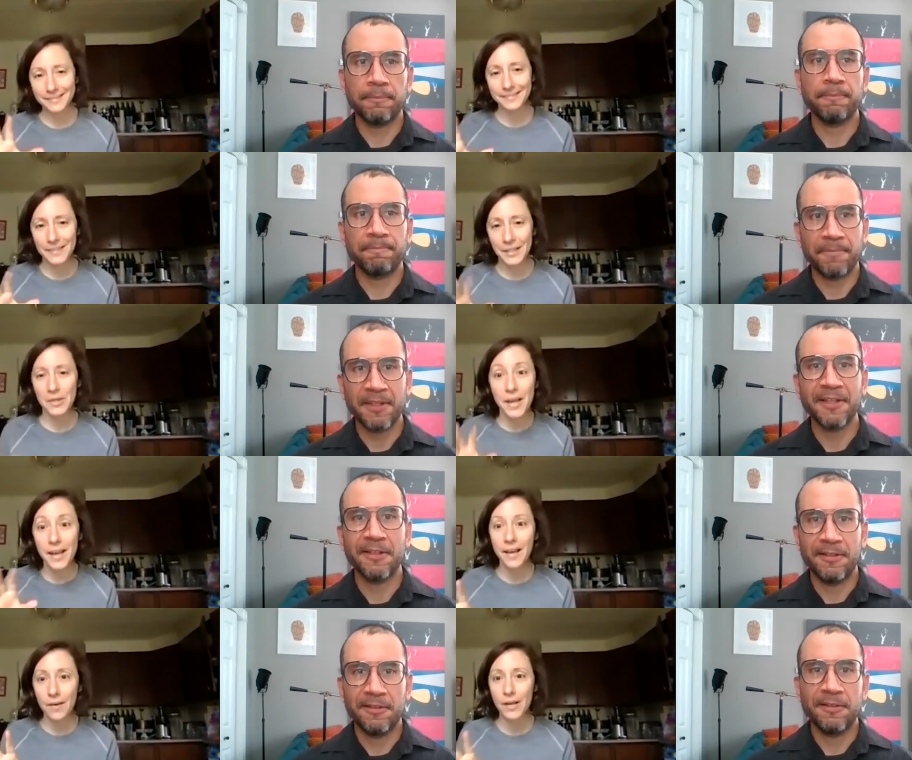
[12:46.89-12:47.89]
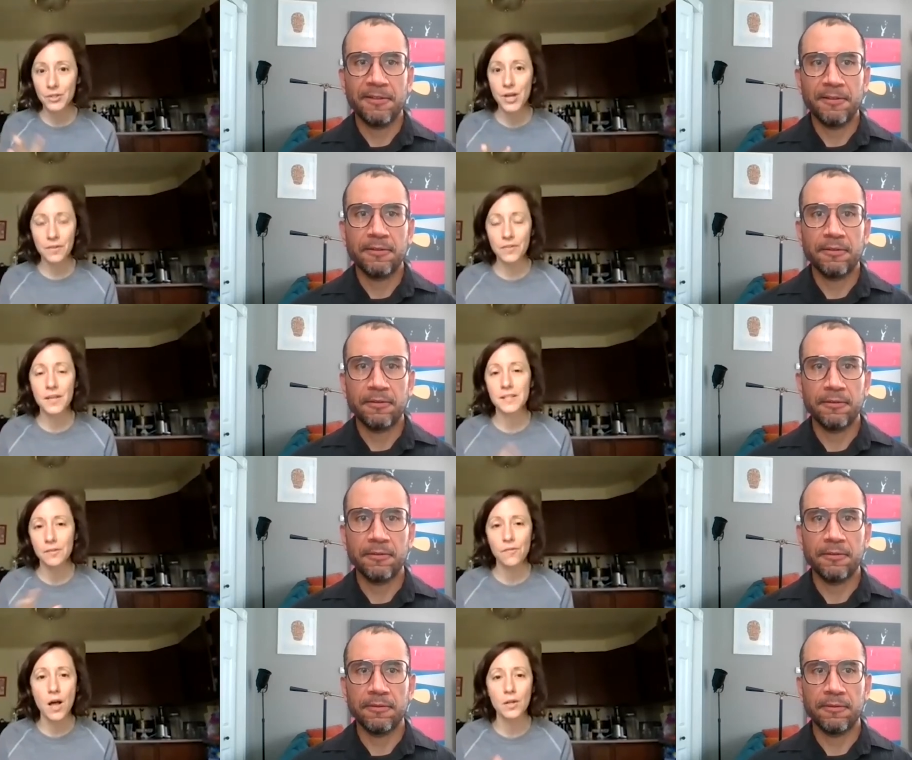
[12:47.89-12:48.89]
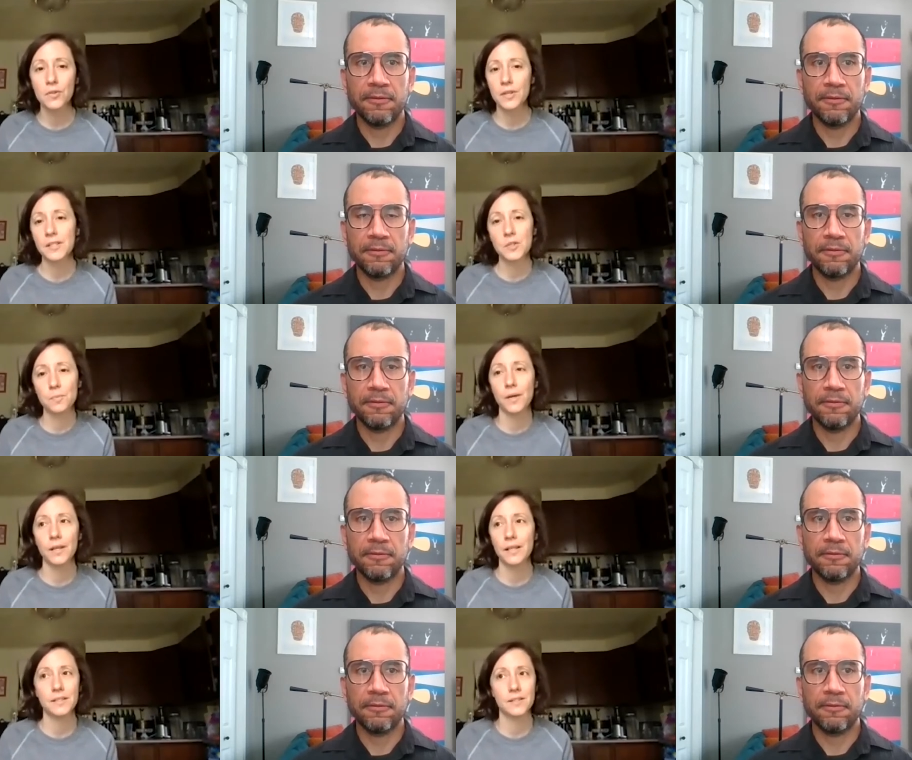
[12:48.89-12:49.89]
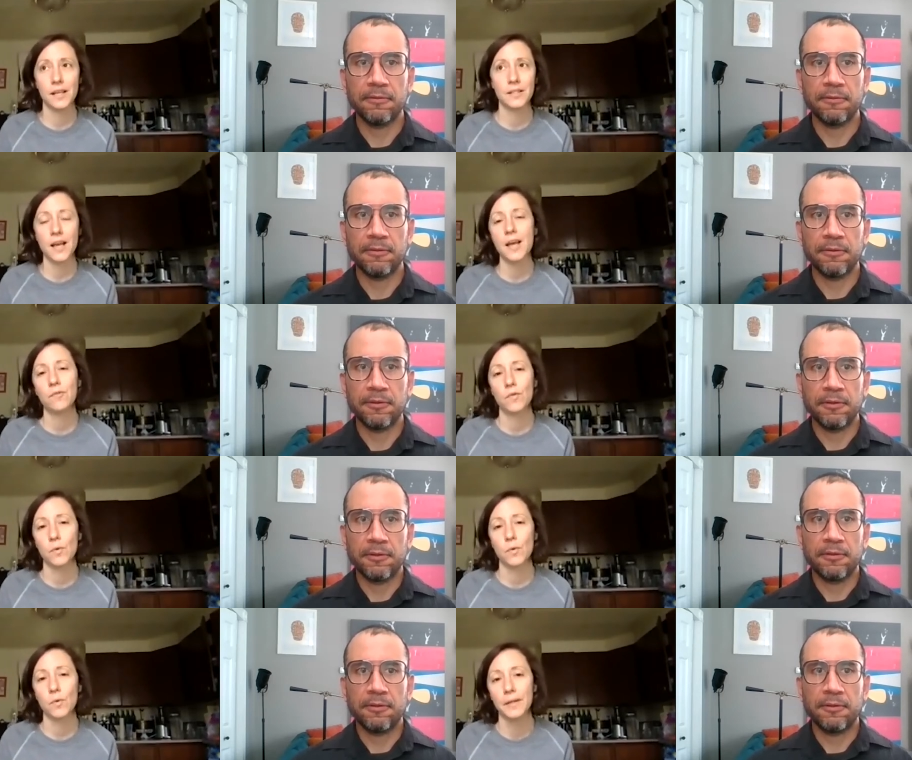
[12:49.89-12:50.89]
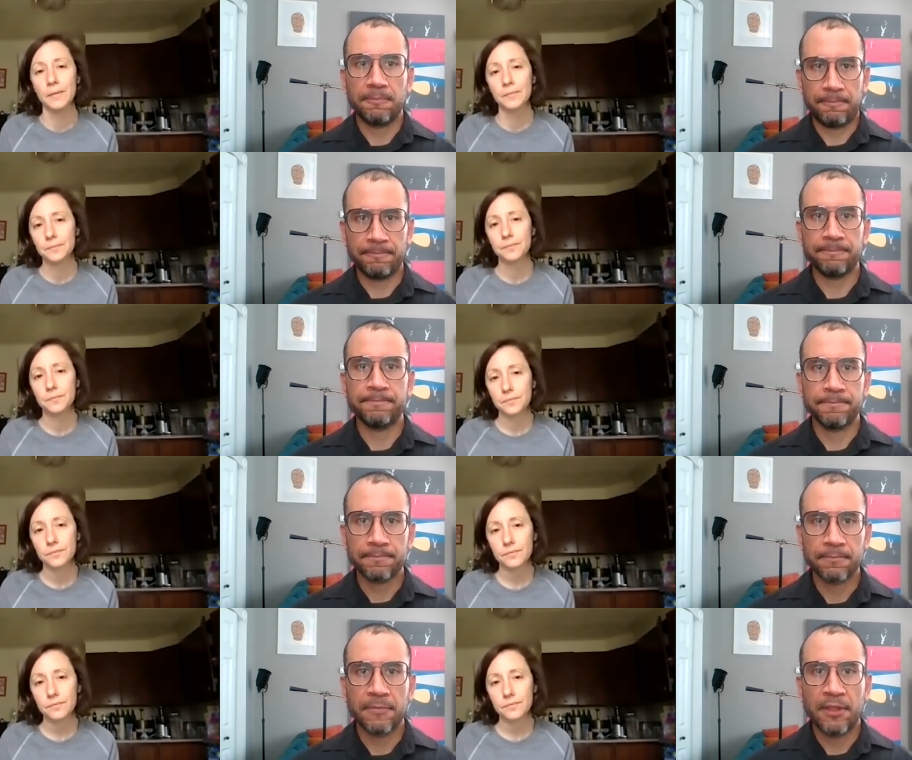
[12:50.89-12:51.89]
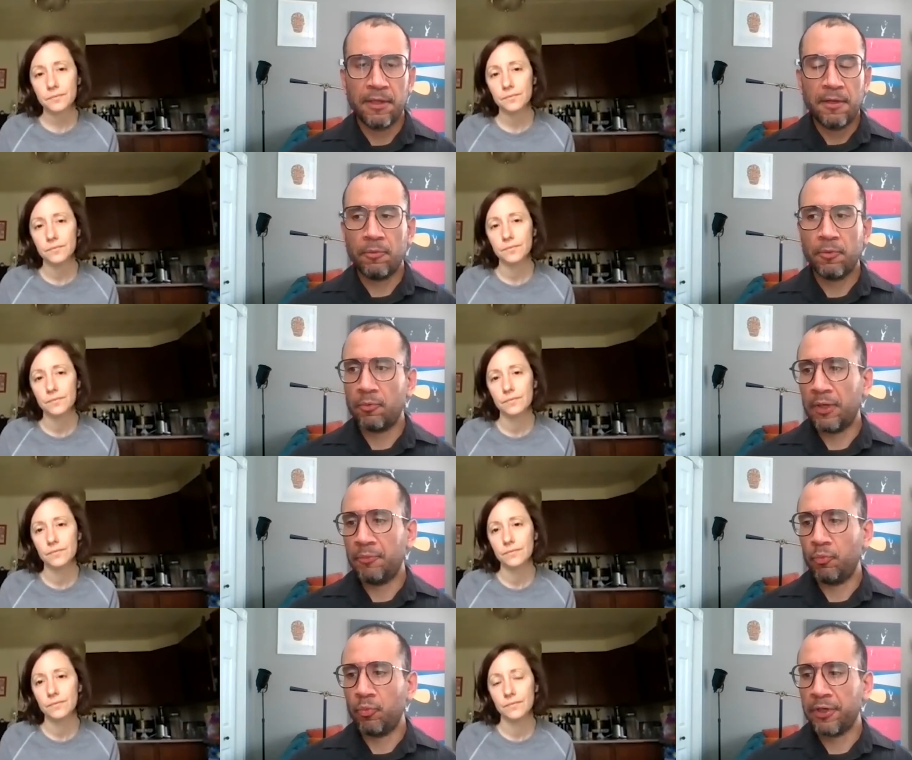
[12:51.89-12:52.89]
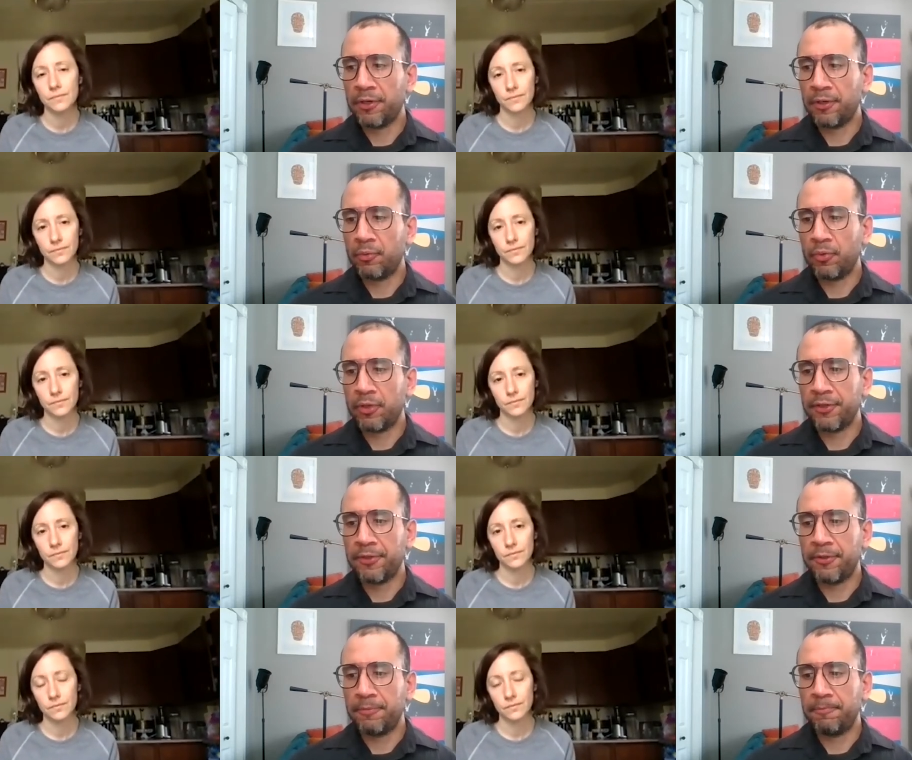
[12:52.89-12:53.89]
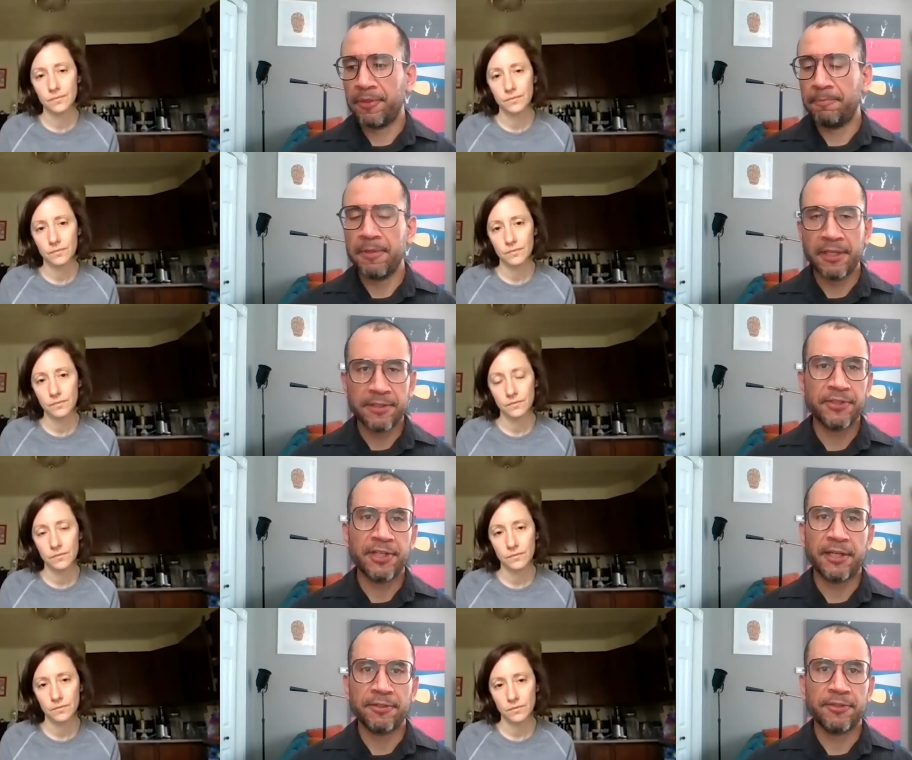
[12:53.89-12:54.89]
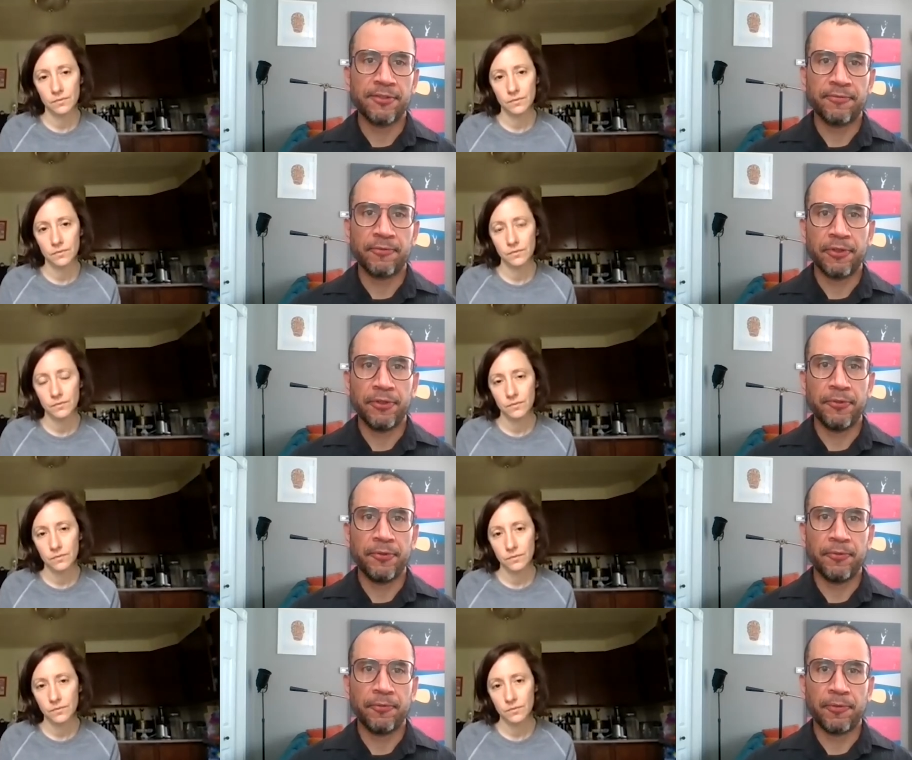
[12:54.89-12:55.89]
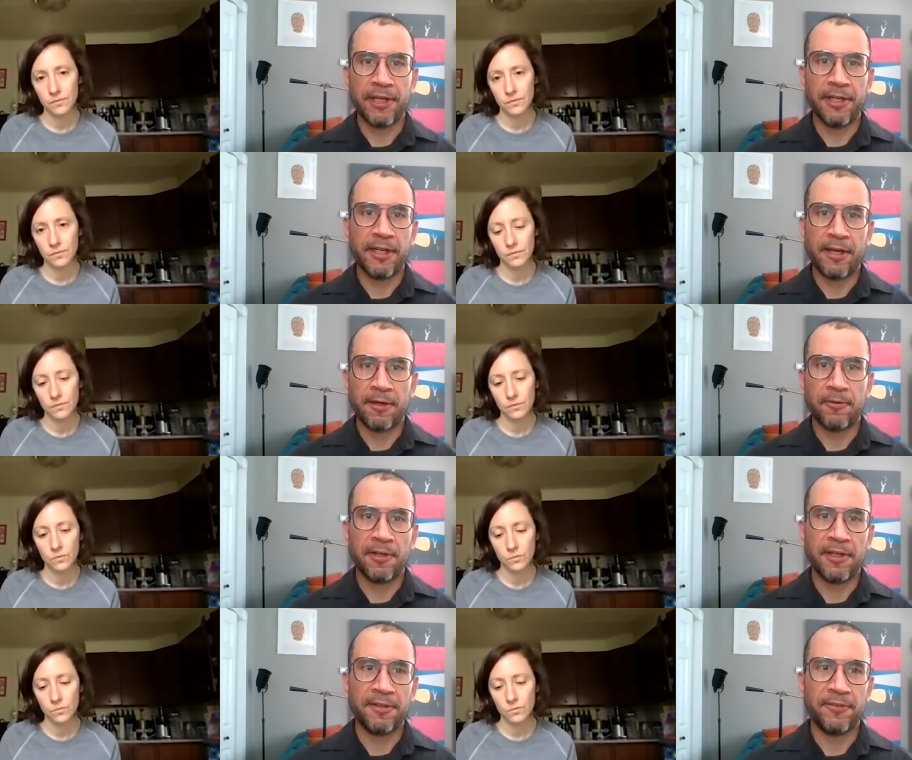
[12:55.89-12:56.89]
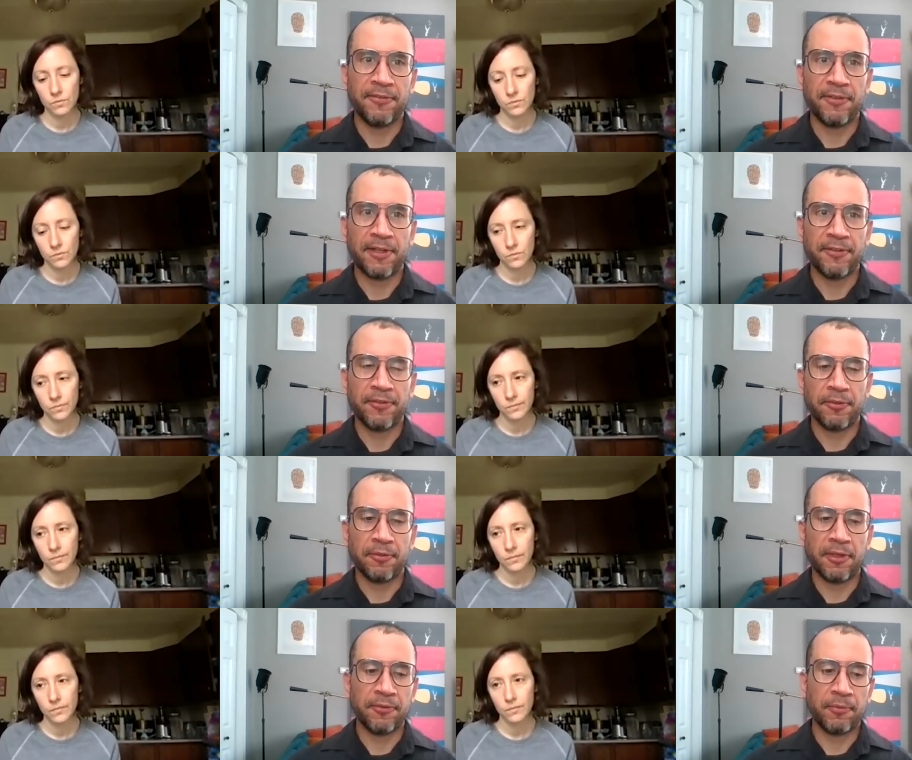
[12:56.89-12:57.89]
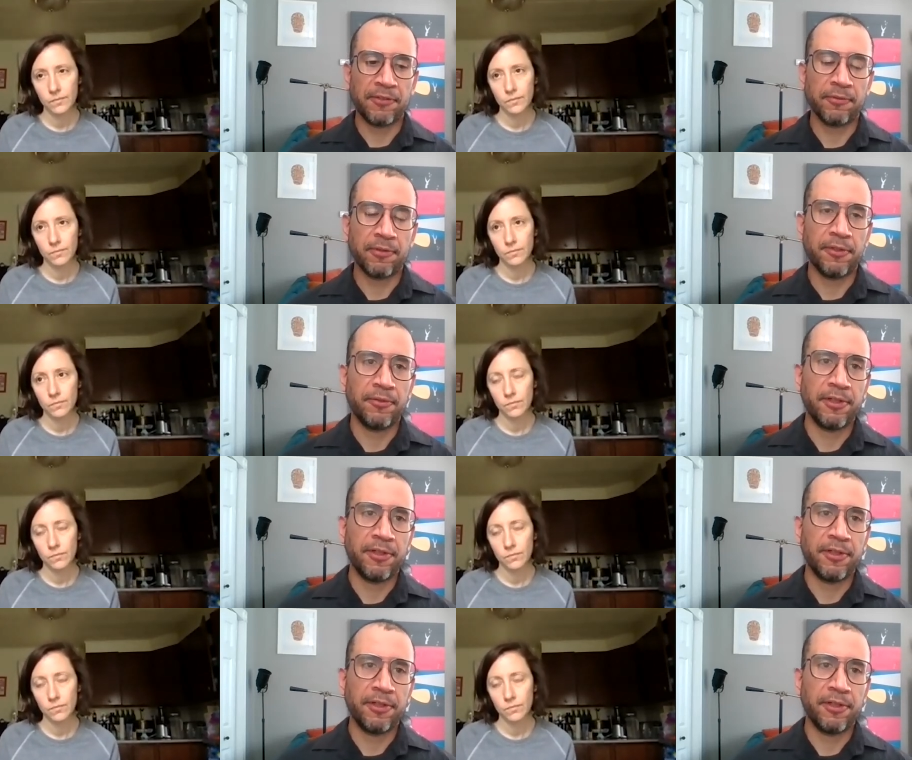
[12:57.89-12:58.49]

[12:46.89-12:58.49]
Speaker 1: yeah. it's like, okay, I've got to check this and follow this, but it's it's kind of overwhelming. Mm.
Speaker 2: And what are what are the the biggest challenges for you right now as as a as a restaurant